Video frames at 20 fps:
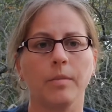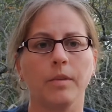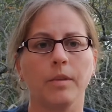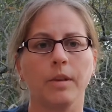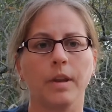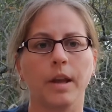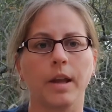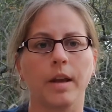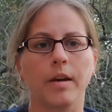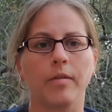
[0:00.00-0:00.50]

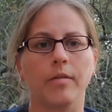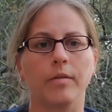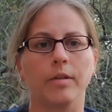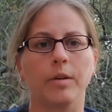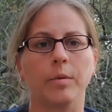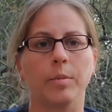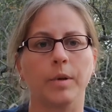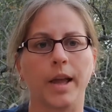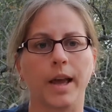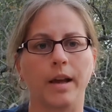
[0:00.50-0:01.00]
They have
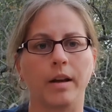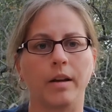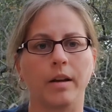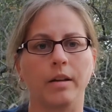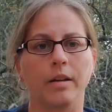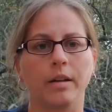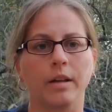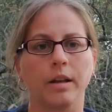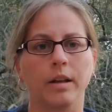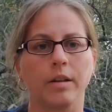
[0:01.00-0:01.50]
the black
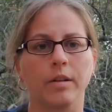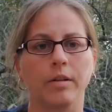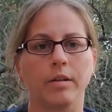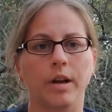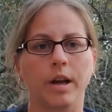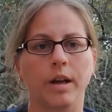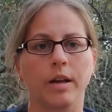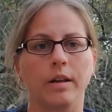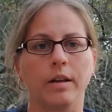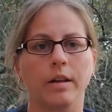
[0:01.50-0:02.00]
on either
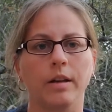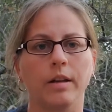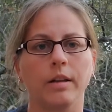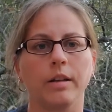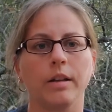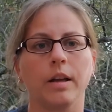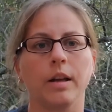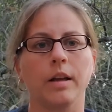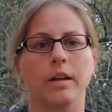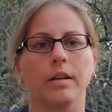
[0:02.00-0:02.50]
end and
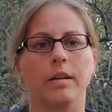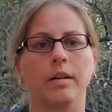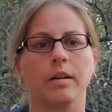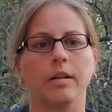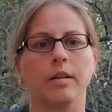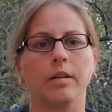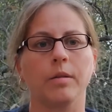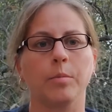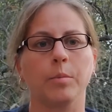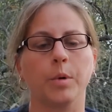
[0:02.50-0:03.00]
then
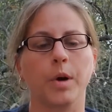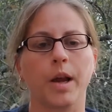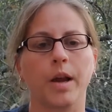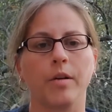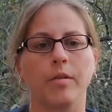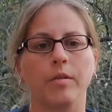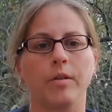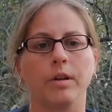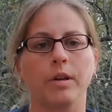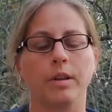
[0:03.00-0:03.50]
the
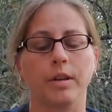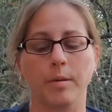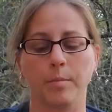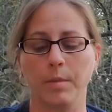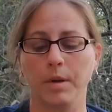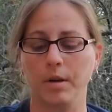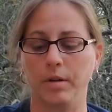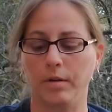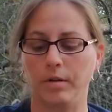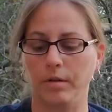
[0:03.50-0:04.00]
brown in the
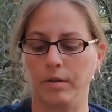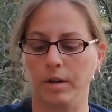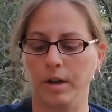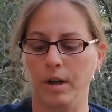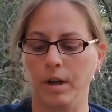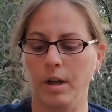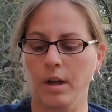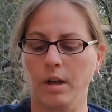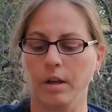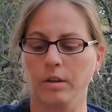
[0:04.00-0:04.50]
middle.
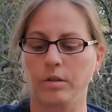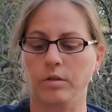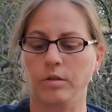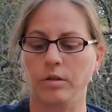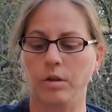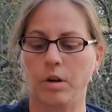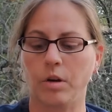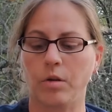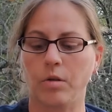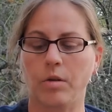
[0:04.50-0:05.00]

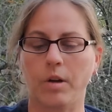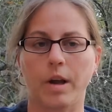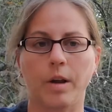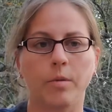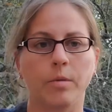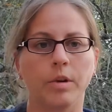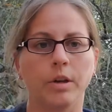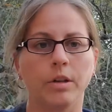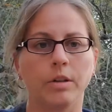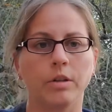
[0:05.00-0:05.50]
So I
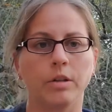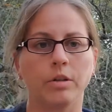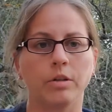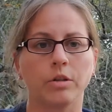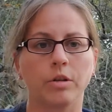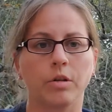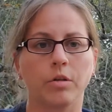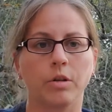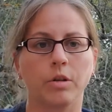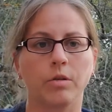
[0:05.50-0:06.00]
wanted to
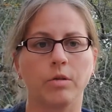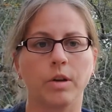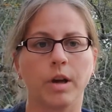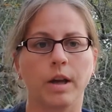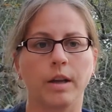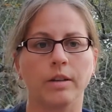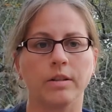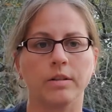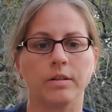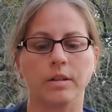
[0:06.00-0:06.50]
show you
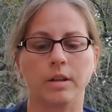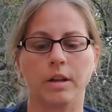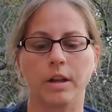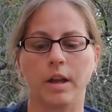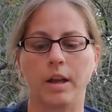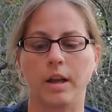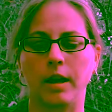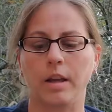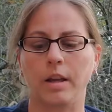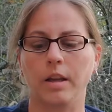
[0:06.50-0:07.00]
guys
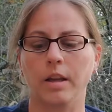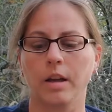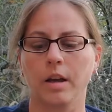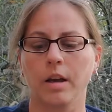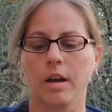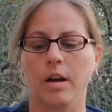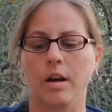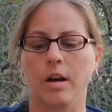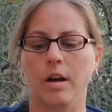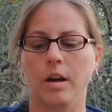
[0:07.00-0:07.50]
today
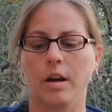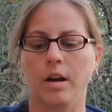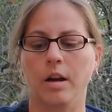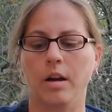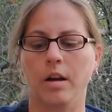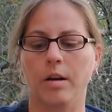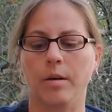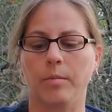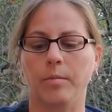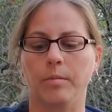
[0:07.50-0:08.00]

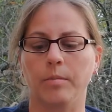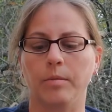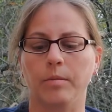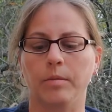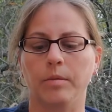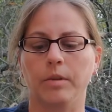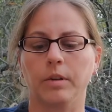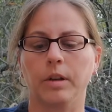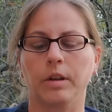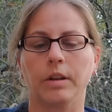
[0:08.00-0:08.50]

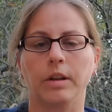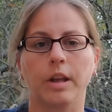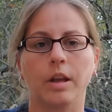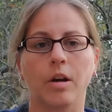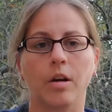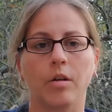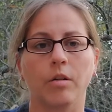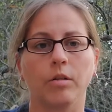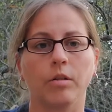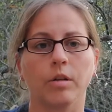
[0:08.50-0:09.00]
that they
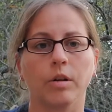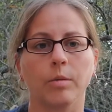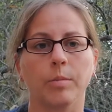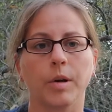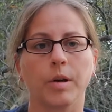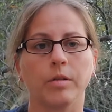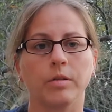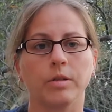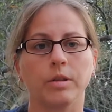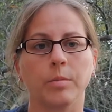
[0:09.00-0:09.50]
all look
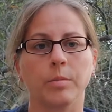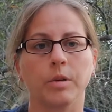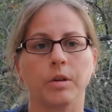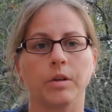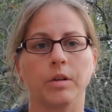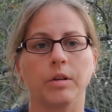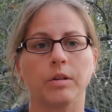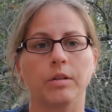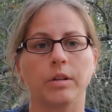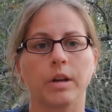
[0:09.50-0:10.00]
about
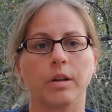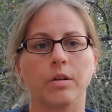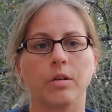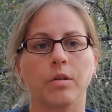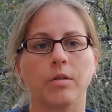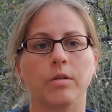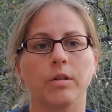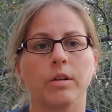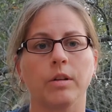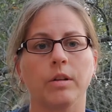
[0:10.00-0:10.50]
similar, because I
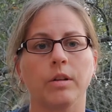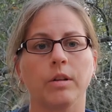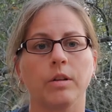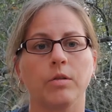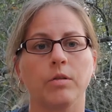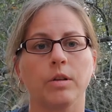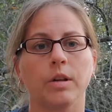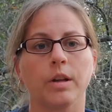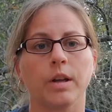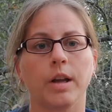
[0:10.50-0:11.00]
know that you
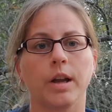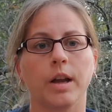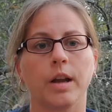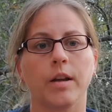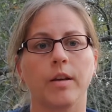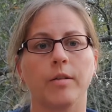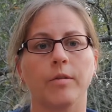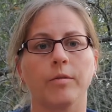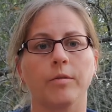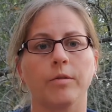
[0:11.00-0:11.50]
can
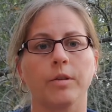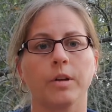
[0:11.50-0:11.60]
have